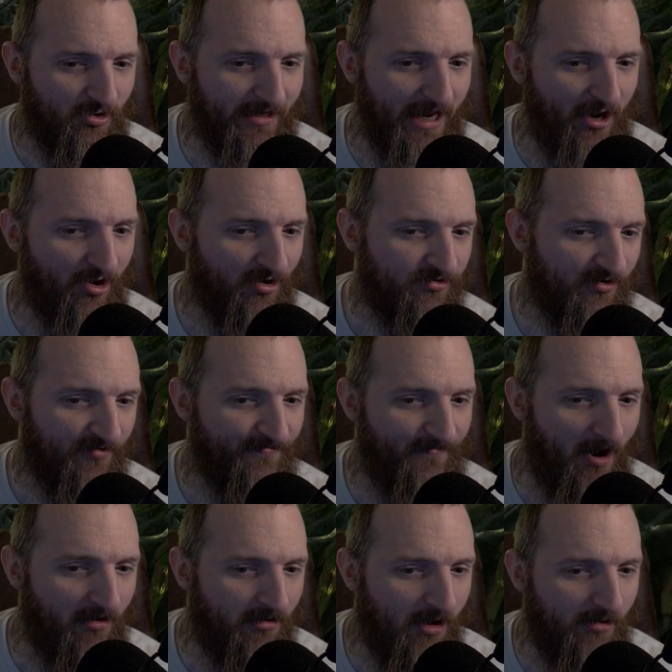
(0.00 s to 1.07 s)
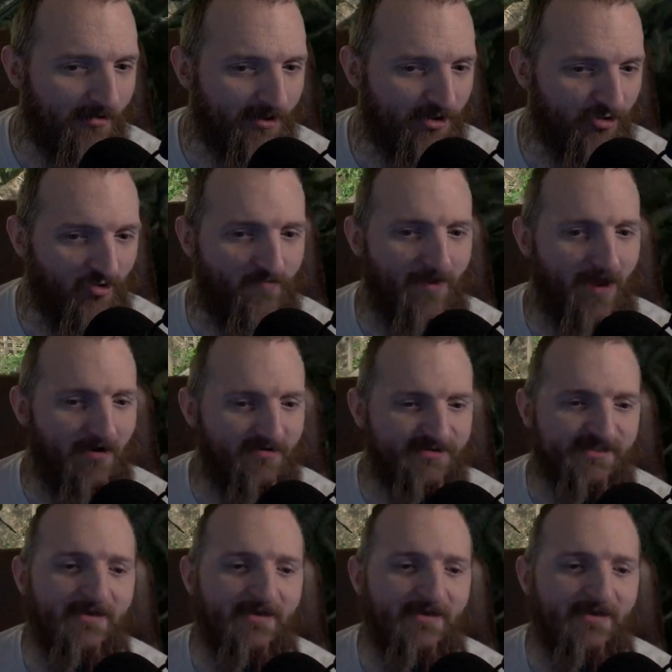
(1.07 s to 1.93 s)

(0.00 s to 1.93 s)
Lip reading: character following your mouse,